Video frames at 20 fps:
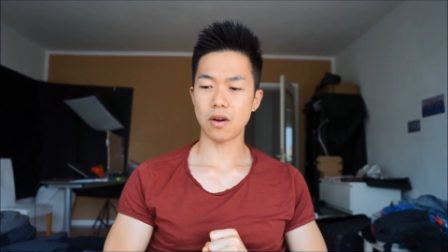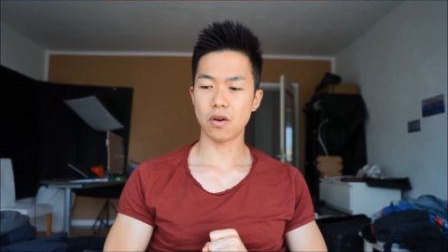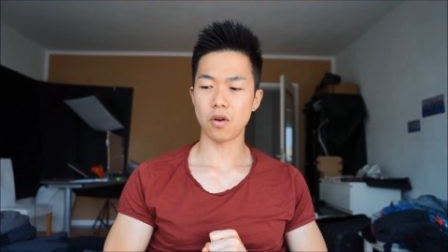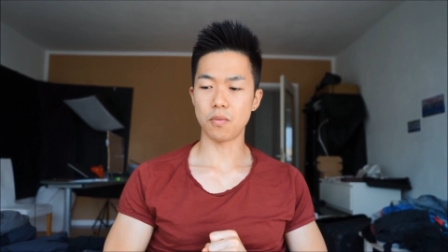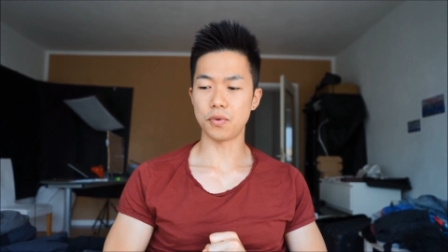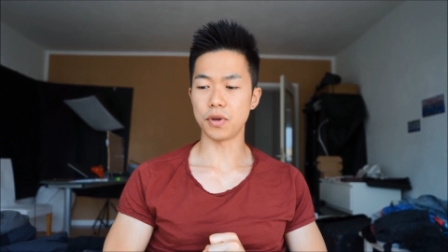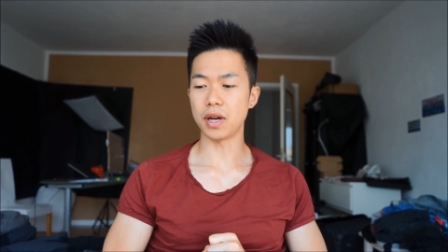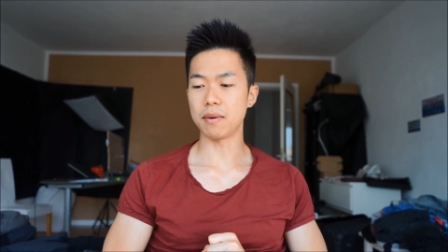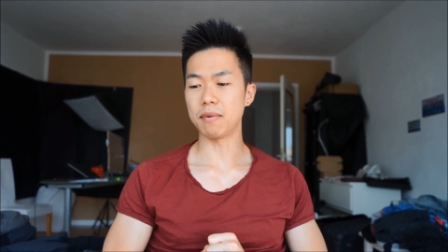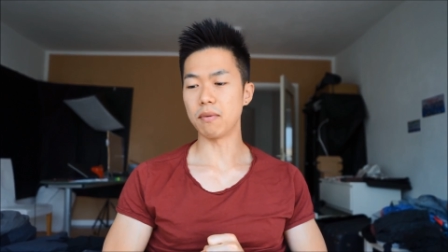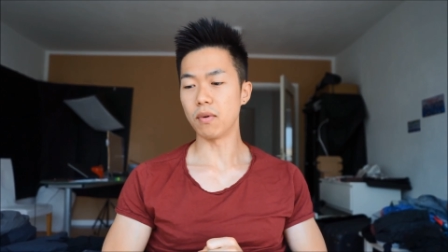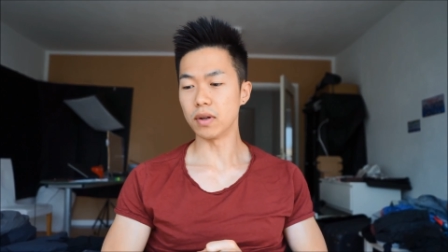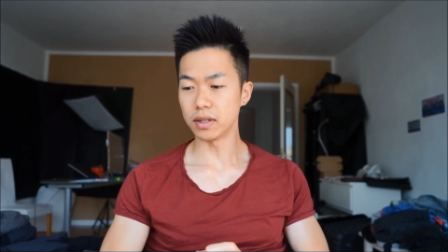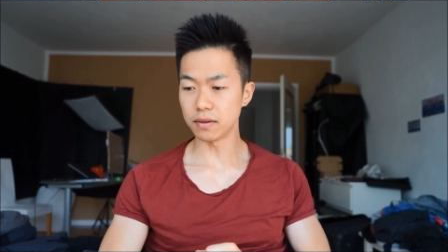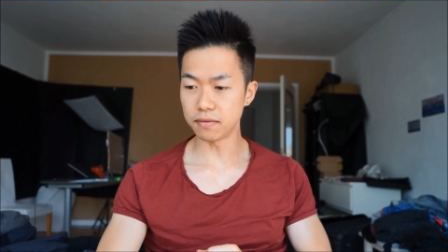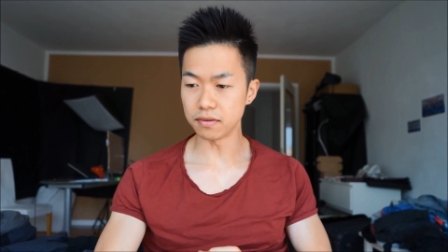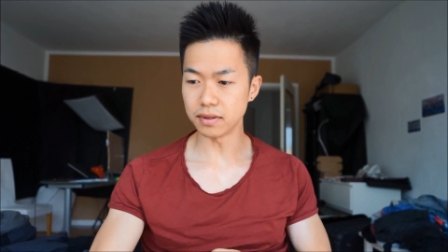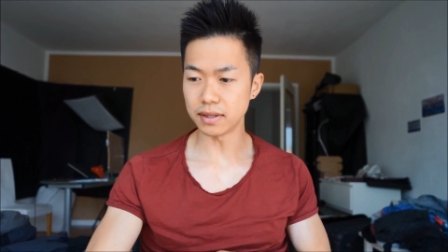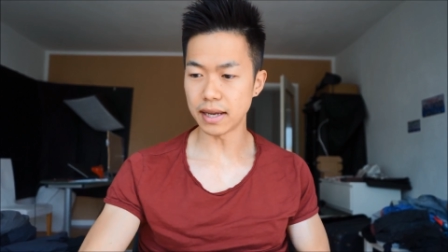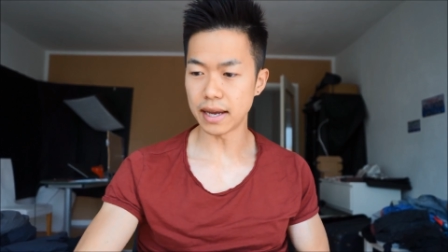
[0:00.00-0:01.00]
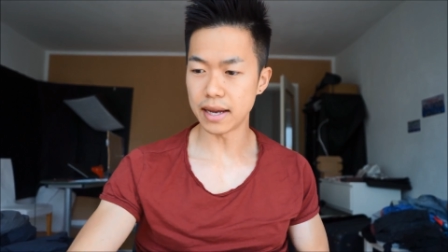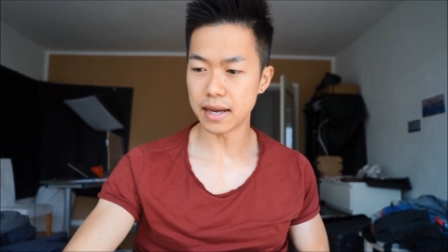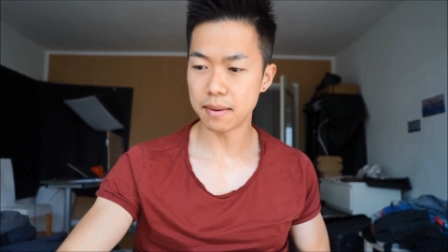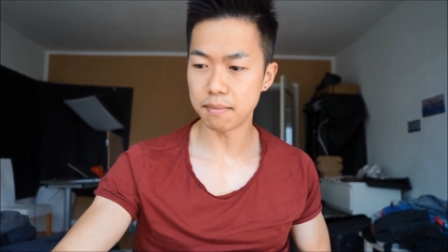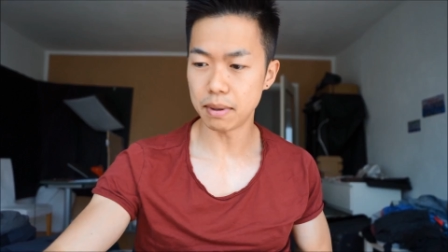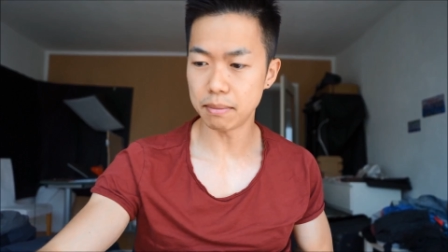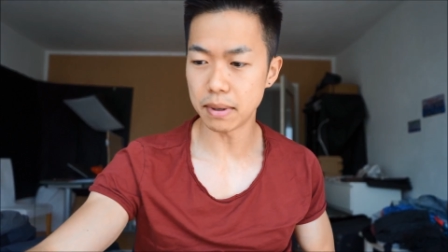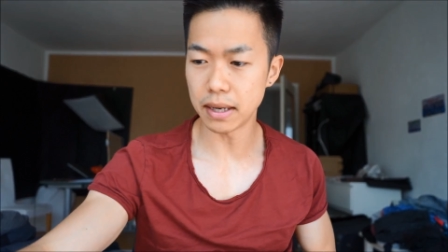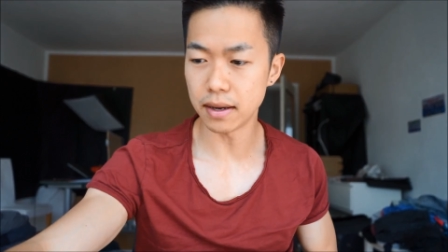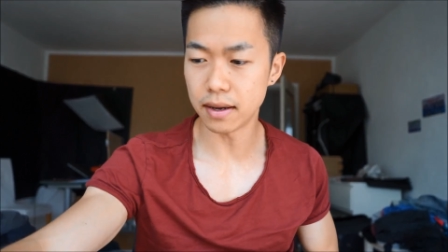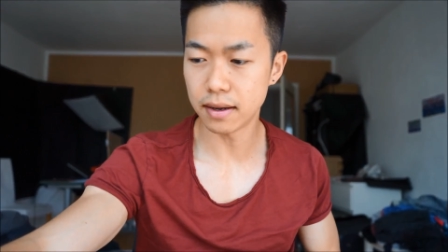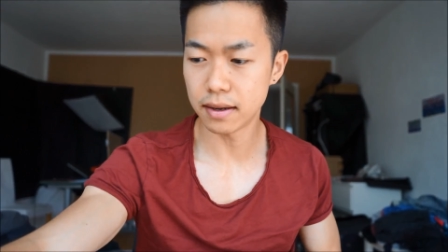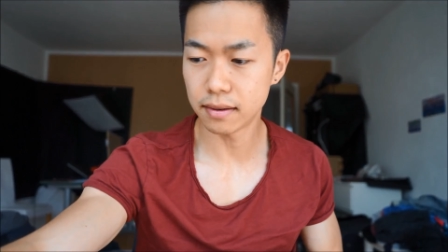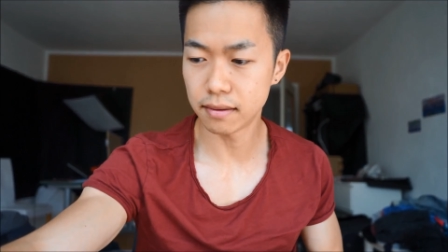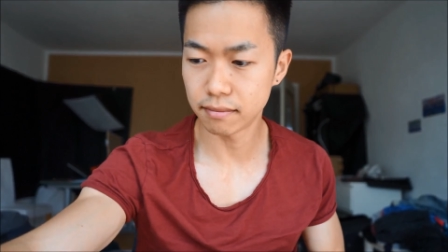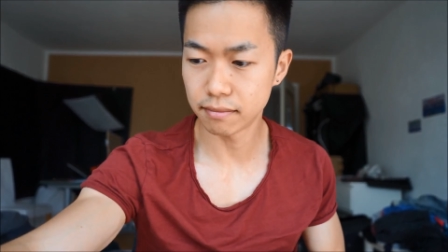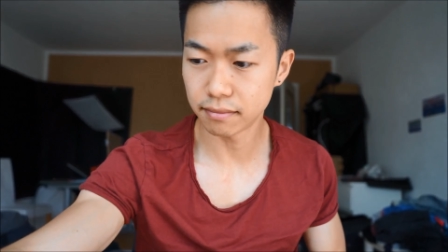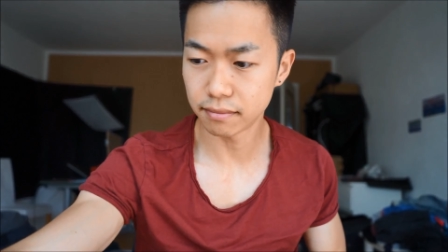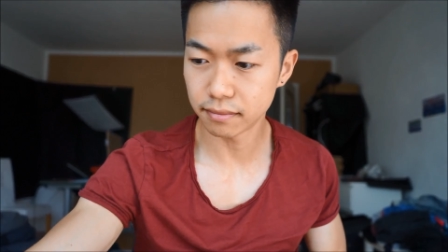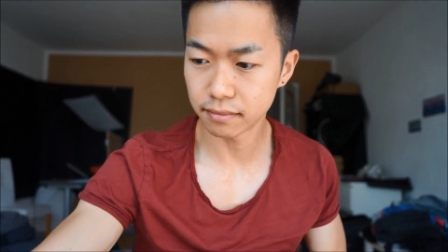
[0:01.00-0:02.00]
Hope you have a wonderful day. Bye bye.